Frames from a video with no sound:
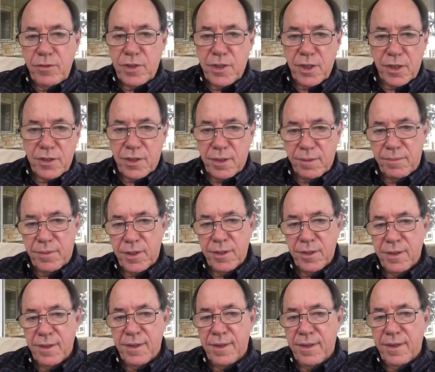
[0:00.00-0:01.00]
systems
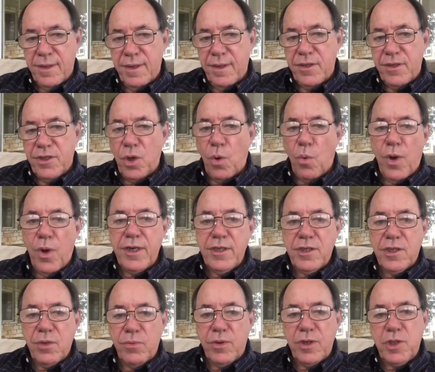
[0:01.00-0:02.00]
so what is
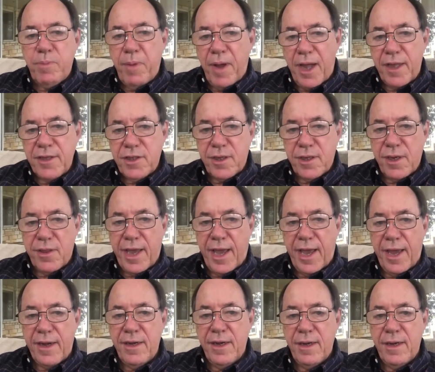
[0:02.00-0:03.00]
the response to that